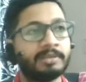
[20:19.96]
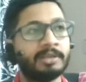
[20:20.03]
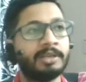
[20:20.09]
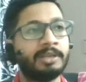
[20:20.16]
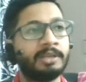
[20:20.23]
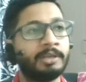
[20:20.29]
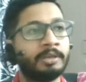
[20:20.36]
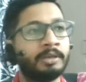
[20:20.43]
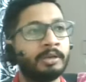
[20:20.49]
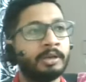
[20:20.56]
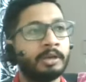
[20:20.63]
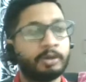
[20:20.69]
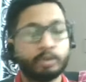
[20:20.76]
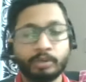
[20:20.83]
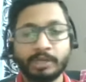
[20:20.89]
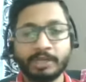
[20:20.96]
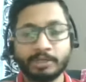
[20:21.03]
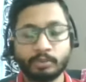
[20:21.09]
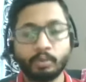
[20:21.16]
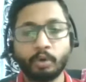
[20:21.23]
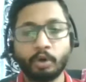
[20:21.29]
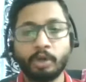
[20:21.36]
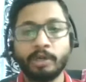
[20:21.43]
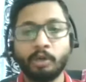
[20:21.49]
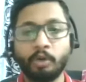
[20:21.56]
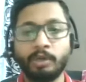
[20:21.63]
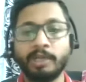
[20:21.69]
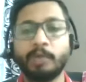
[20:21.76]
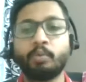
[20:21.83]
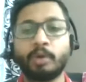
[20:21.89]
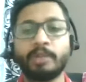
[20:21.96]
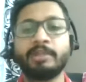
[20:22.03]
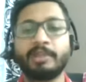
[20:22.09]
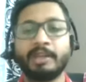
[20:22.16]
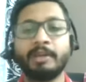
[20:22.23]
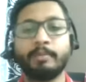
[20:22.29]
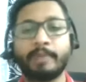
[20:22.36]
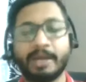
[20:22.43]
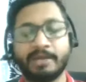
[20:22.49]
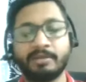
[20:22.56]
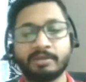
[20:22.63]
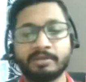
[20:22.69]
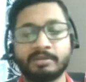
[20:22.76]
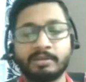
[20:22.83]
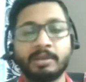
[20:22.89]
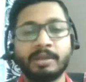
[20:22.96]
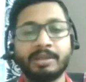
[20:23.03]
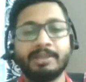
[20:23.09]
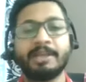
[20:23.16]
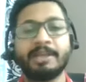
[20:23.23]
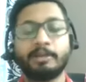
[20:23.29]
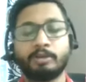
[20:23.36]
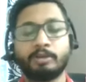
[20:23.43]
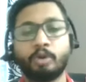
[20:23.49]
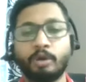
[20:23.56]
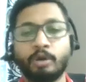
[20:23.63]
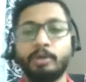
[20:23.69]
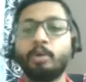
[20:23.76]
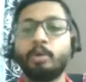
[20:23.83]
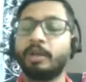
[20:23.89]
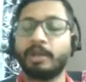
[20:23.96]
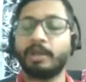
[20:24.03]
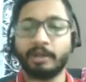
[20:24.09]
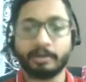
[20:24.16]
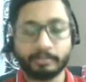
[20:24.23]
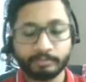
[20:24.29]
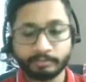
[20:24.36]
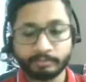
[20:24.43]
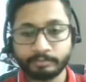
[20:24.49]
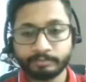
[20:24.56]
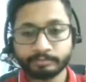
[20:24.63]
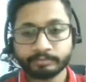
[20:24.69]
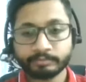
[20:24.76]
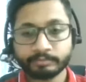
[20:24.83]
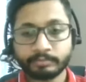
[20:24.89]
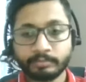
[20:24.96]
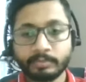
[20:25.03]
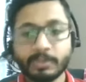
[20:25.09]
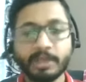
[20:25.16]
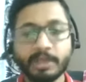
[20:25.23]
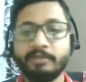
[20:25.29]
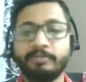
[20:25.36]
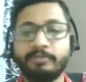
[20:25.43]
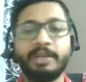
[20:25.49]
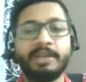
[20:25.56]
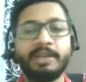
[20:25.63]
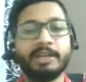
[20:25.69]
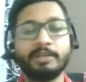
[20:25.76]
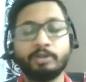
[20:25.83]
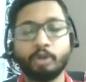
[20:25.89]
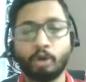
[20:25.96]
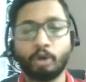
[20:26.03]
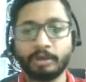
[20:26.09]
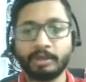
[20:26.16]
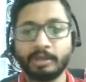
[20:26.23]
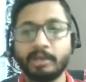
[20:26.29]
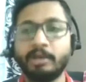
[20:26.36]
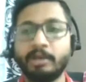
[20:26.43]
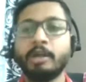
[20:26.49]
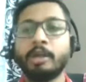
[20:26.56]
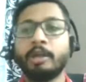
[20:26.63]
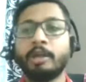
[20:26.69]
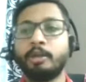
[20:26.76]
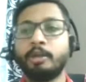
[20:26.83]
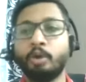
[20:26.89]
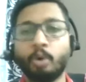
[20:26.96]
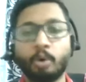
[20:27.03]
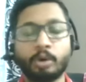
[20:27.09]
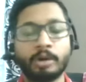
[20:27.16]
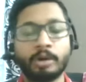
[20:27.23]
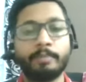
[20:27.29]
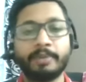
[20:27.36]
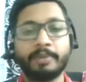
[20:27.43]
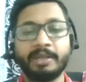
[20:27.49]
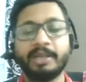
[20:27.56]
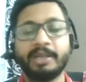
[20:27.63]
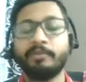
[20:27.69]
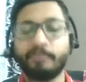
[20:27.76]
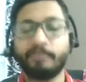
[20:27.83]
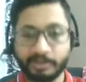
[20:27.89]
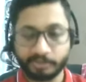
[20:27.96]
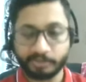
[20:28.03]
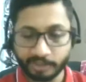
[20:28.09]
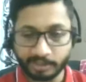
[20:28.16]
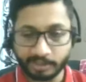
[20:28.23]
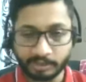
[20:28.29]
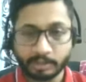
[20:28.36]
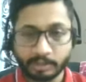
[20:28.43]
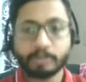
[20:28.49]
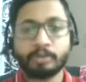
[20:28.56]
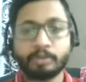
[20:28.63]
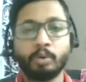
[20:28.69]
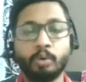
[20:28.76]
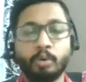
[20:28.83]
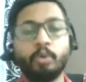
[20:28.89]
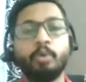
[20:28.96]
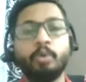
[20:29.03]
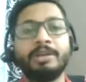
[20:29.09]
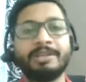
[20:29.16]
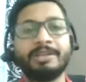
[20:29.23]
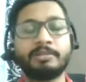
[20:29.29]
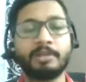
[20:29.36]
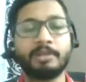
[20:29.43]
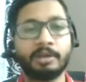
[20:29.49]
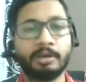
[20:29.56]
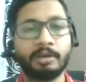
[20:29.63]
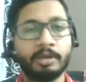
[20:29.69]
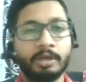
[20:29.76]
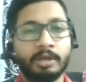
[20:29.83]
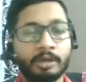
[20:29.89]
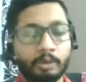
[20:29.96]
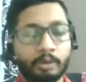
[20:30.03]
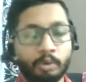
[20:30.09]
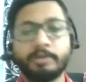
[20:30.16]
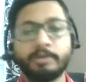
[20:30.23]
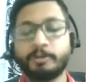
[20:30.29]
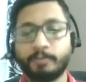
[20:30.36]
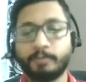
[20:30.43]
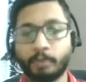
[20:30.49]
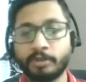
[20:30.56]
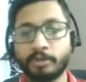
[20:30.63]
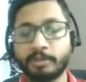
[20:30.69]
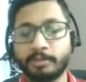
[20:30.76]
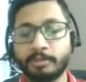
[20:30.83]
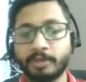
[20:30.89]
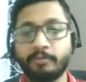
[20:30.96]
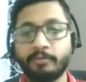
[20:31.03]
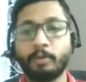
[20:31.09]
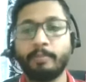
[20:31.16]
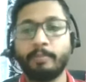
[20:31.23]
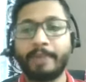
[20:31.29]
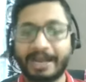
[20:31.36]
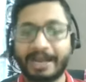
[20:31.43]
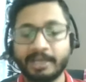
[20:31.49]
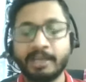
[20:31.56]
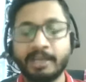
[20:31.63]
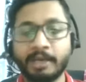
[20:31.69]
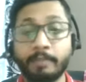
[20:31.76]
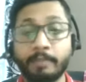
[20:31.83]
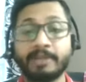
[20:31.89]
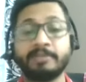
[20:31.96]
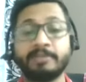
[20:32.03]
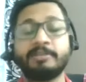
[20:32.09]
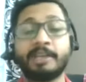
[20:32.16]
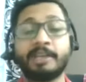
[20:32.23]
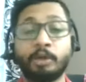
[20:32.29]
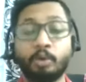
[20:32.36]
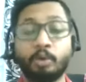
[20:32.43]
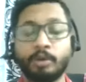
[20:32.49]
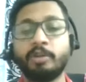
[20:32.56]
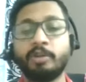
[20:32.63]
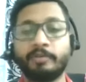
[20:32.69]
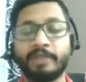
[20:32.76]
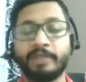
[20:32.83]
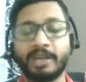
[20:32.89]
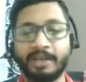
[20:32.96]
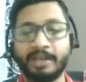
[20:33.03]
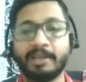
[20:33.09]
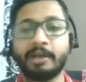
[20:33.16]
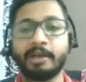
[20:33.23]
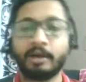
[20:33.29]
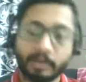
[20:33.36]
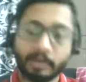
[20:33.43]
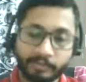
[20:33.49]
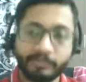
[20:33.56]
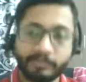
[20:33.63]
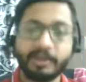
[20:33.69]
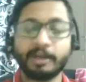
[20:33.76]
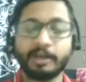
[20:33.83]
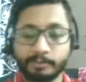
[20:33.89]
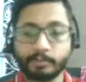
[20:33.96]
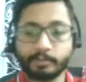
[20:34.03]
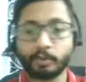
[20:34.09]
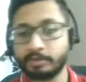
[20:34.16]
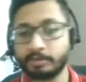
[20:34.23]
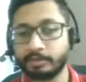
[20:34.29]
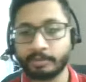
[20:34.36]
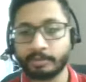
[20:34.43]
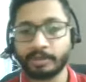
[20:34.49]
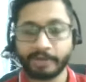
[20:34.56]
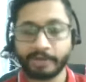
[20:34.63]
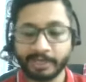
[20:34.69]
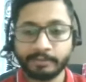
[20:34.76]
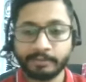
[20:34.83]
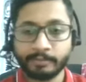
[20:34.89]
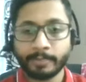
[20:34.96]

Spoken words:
in today's world only one thing matters, that is called your data. If data is not there, no company can function. So who is responsible for backing up and security of that data? We are responsible, right?